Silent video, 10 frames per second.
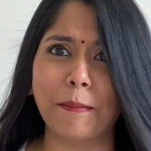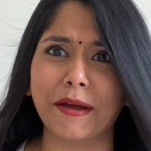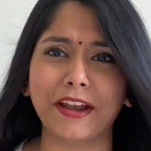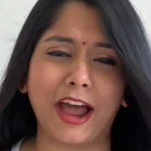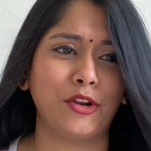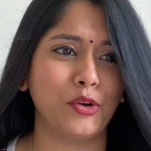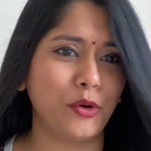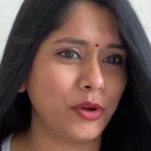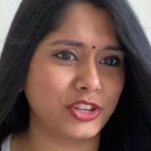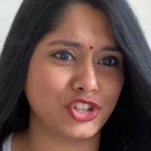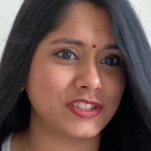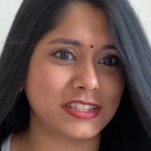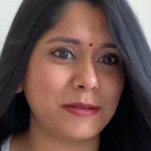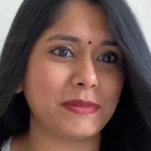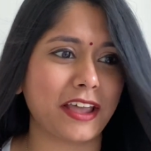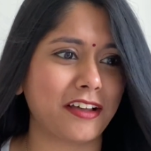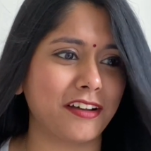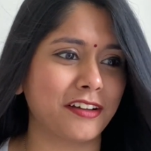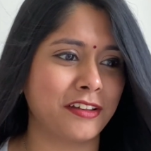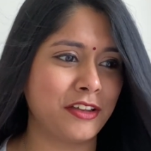but I don't know, it just seemed like
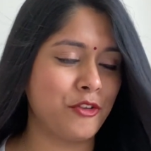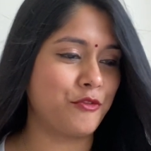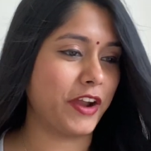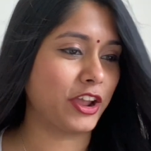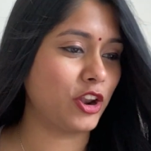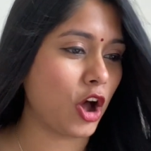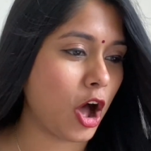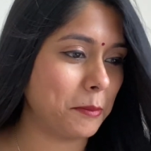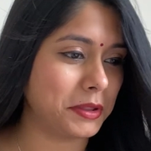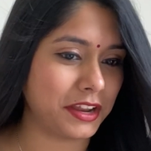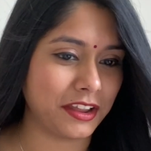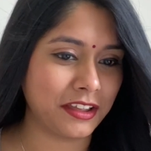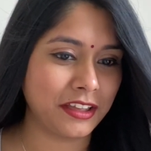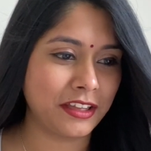a regular hominy,